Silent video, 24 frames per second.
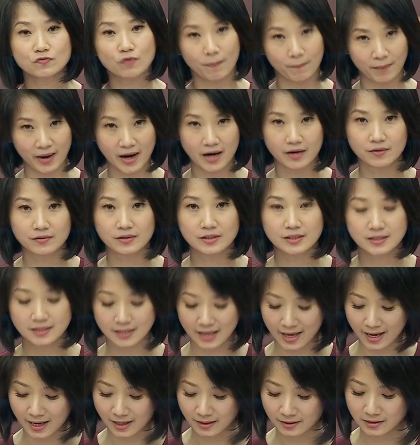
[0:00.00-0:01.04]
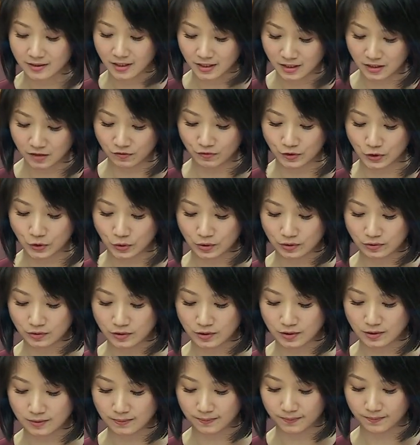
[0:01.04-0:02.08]
from parents and
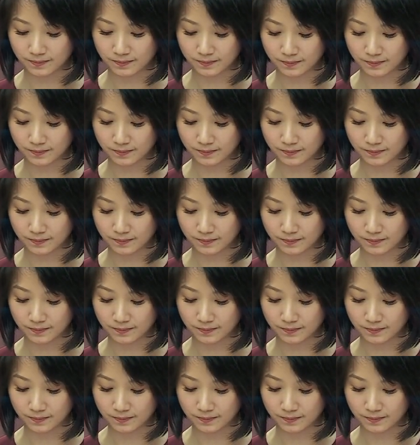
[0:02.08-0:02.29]
individuals.